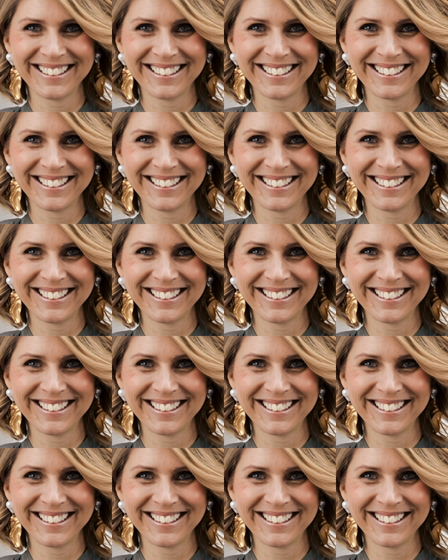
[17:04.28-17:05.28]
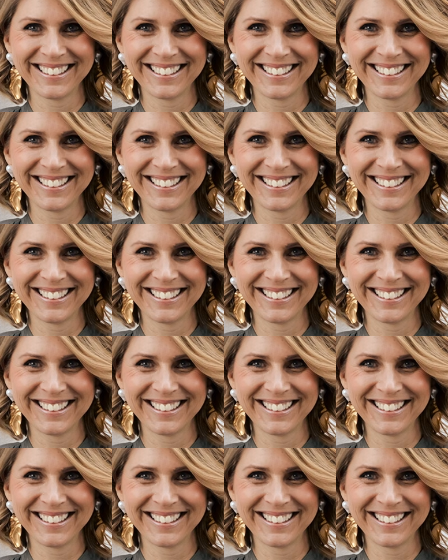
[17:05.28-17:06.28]

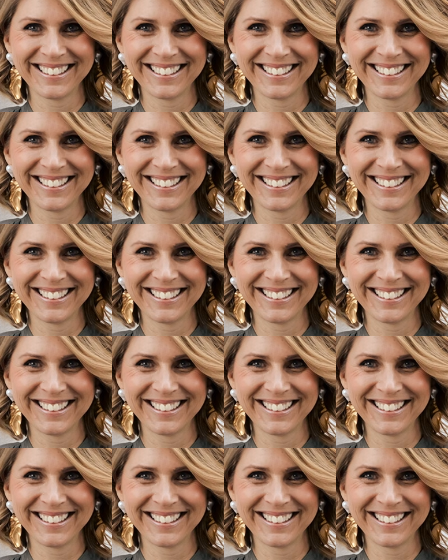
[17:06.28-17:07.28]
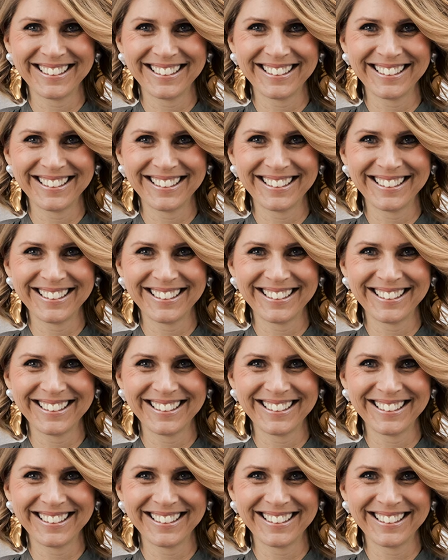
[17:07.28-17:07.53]
(no lip movement)